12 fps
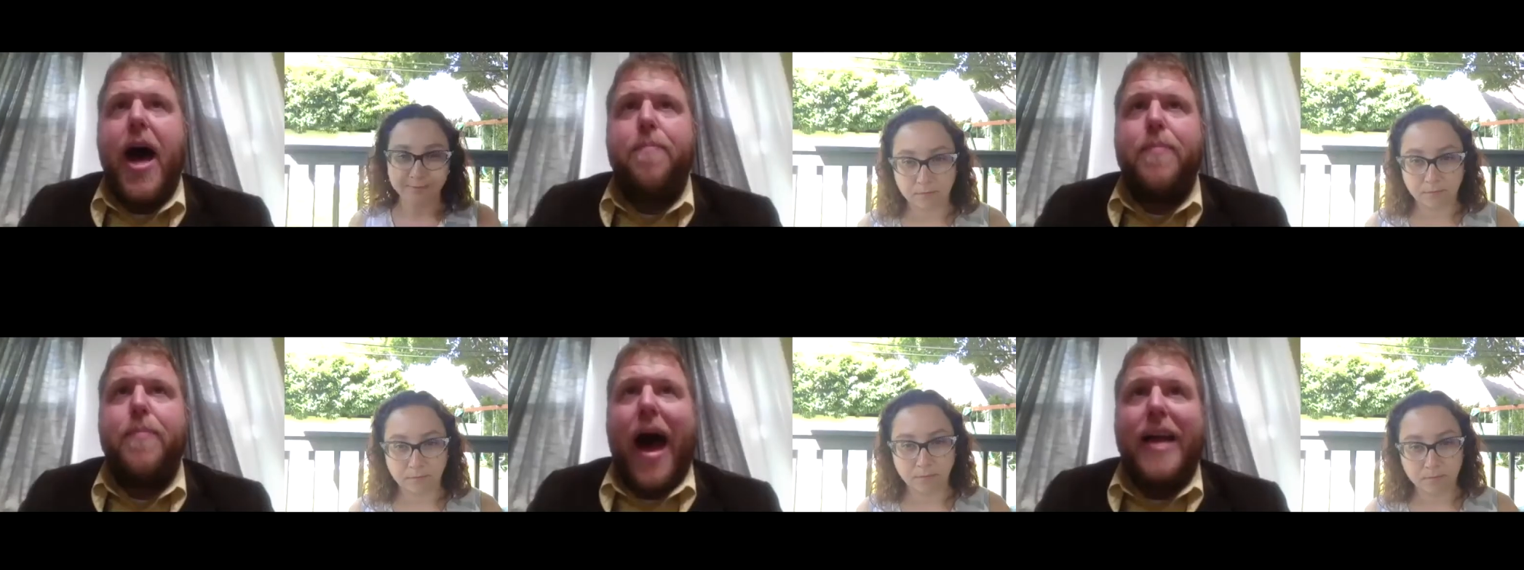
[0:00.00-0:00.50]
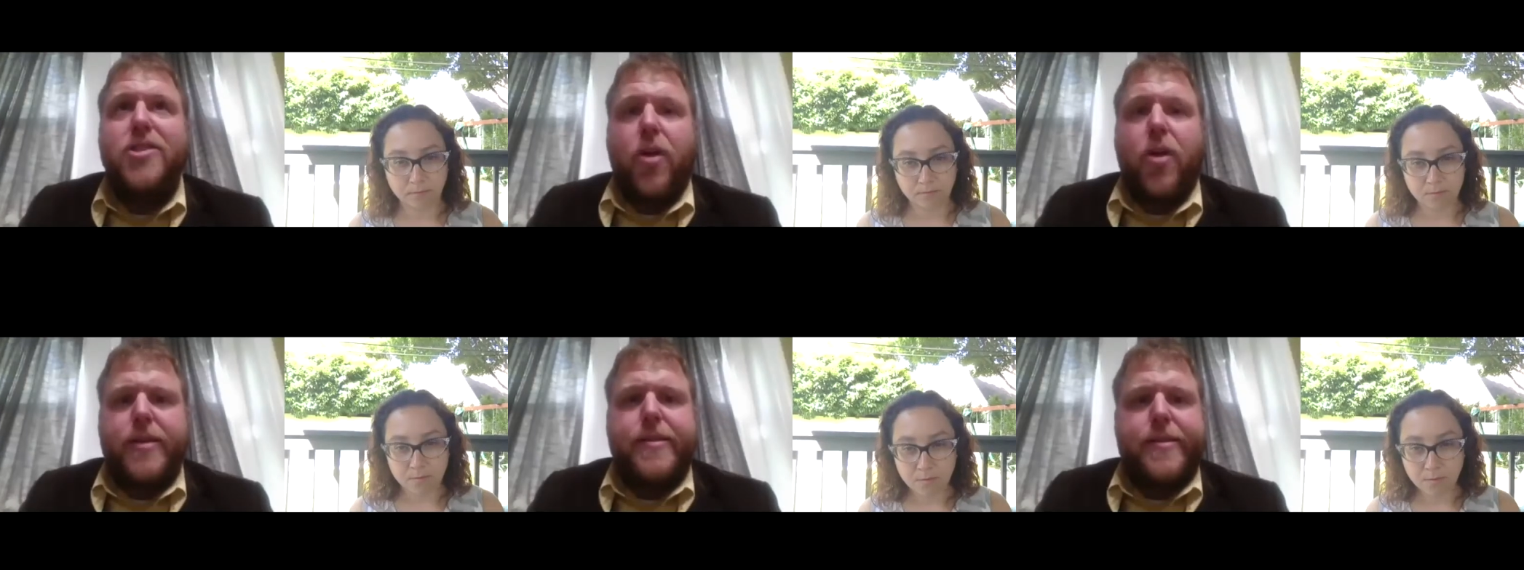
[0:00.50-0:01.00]
Speaker 1: I started to
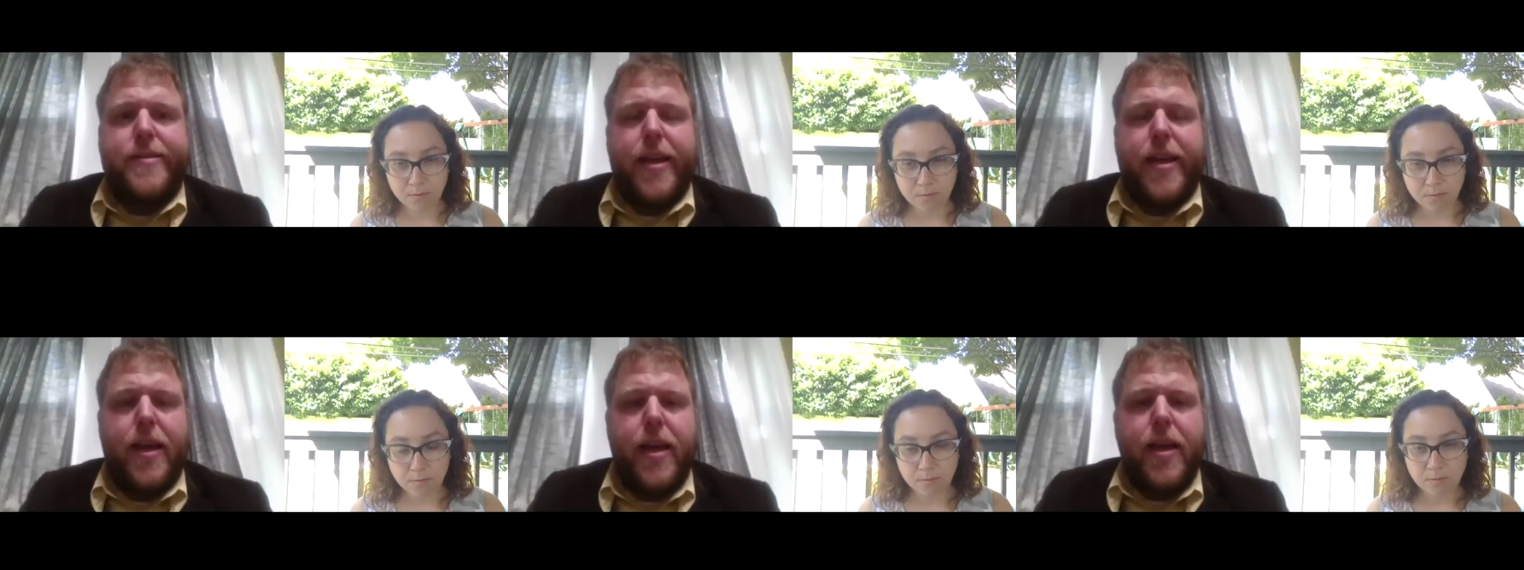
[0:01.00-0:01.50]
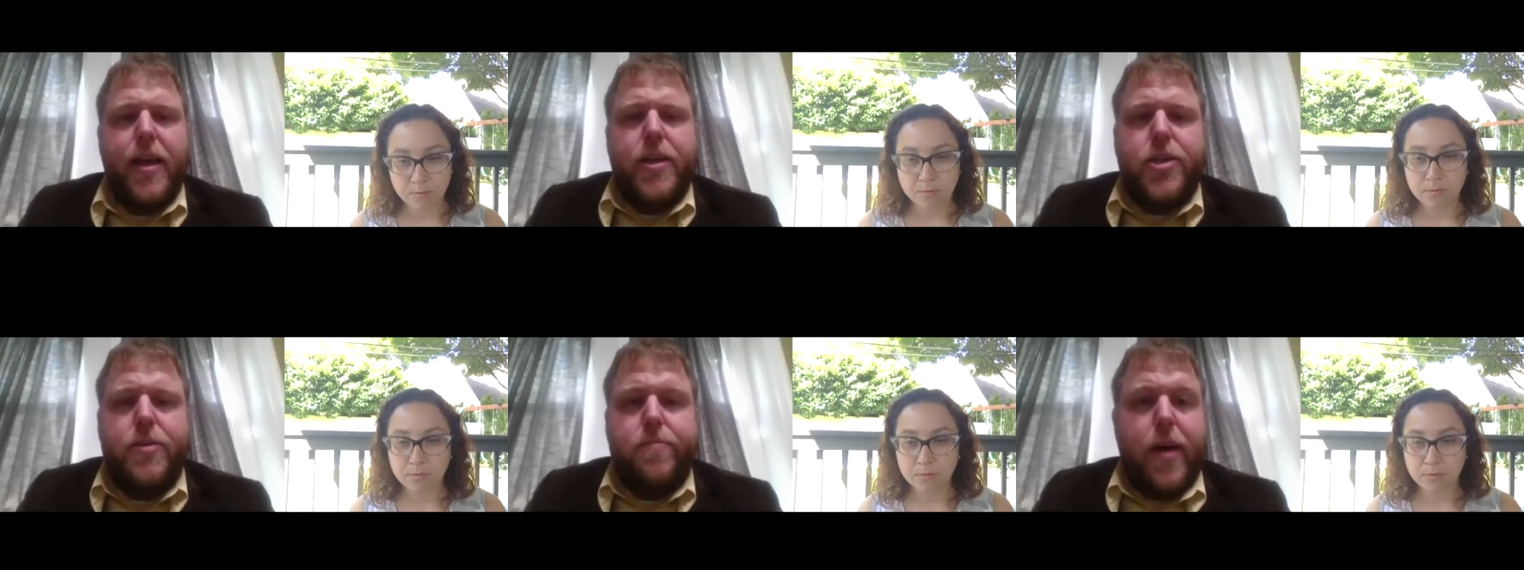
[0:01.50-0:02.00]
see
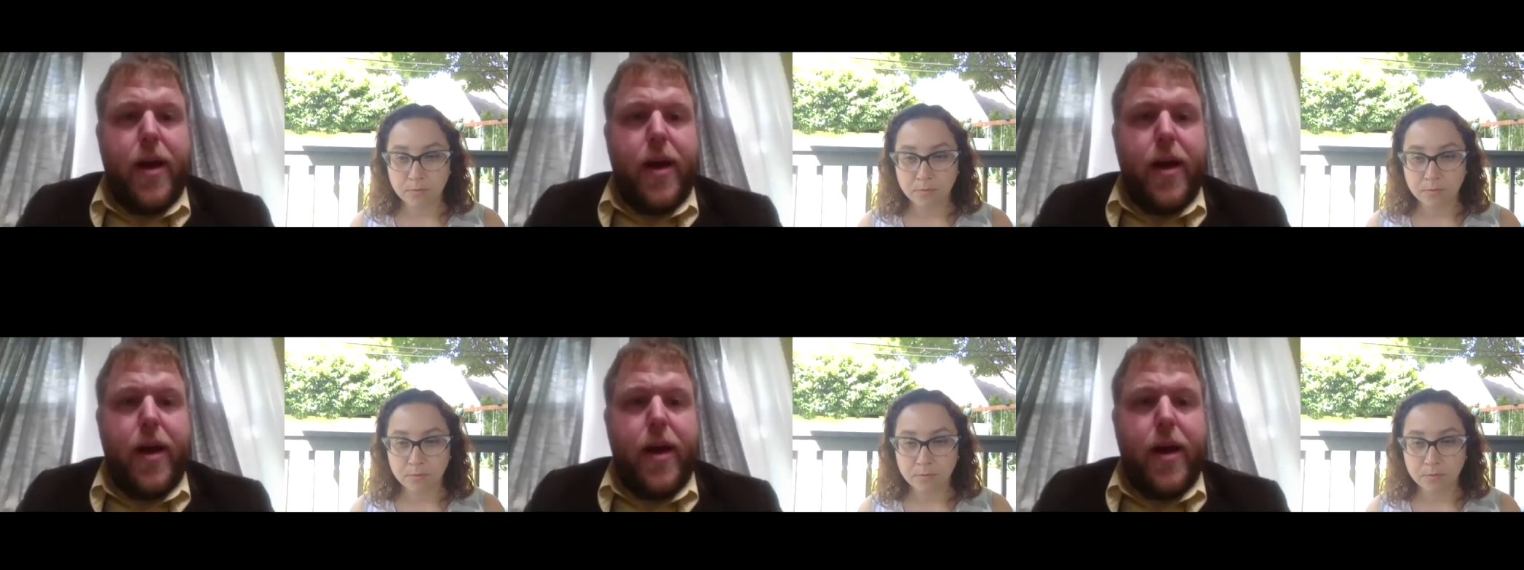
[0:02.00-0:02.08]
a